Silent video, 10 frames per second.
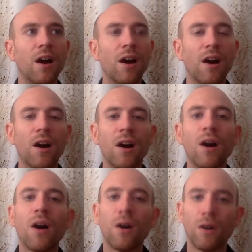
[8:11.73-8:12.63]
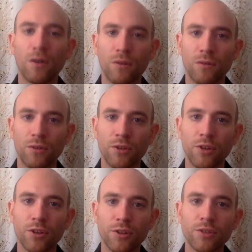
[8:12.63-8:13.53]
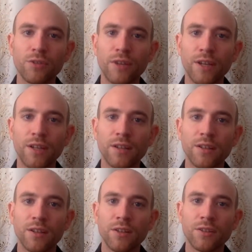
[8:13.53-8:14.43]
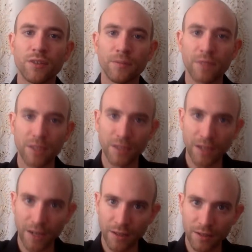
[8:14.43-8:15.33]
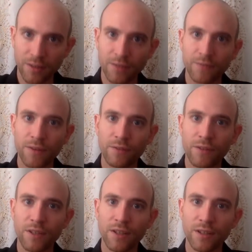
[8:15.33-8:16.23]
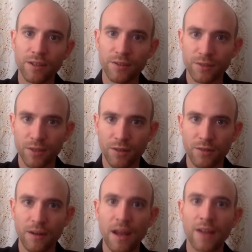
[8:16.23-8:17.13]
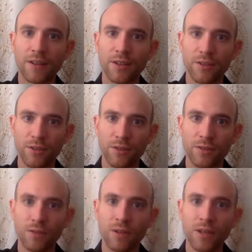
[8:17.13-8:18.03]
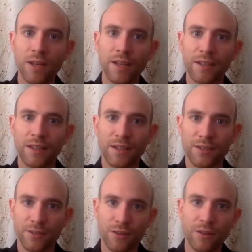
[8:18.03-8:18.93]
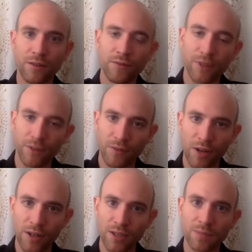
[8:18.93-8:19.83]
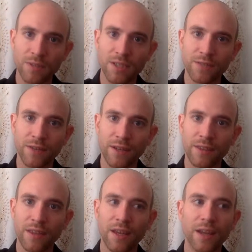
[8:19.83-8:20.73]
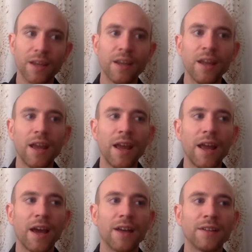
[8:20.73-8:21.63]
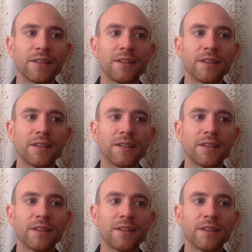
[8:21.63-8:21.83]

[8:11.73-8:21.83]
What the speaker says: oh, you're doing something that I learned 15 years ago not to do unless you're going for a very specific thing. And